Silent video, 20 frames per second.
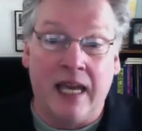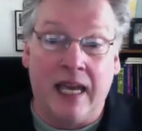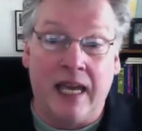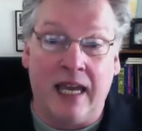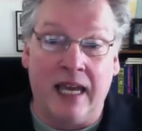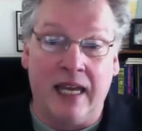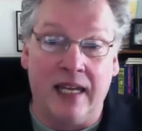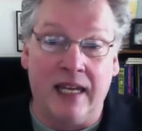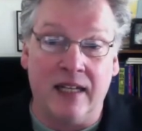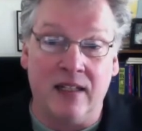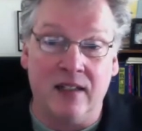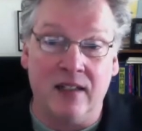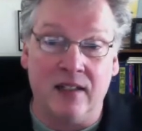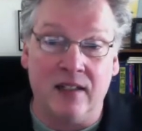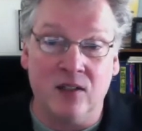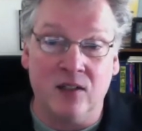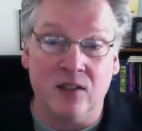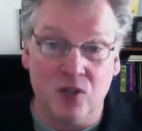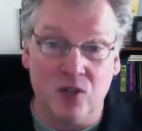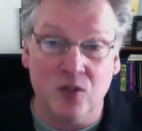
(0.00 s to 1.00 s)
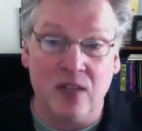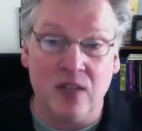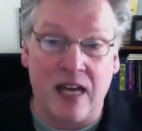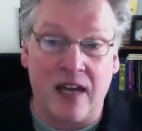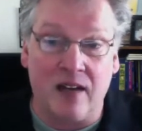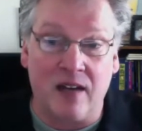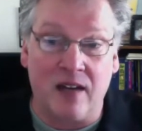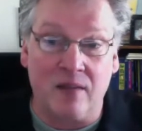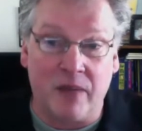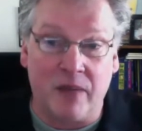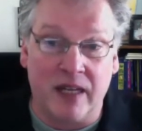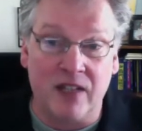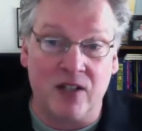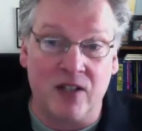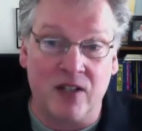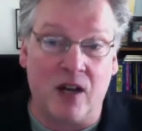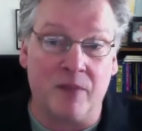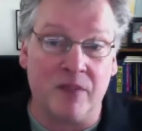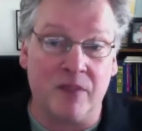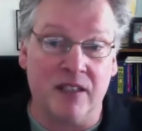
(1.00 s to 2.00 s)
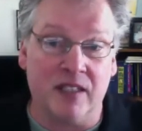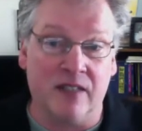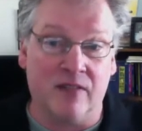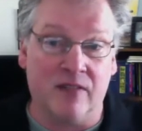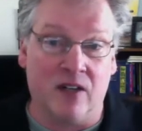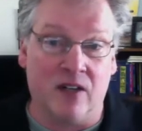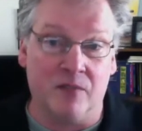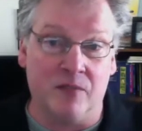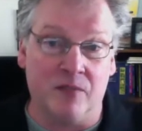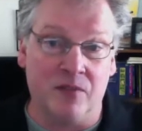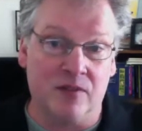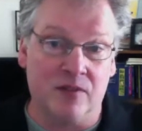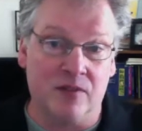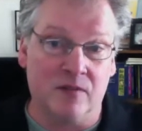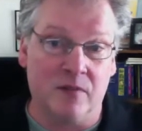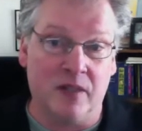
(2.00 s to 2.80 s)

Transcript: And you do that by adopting DevOps,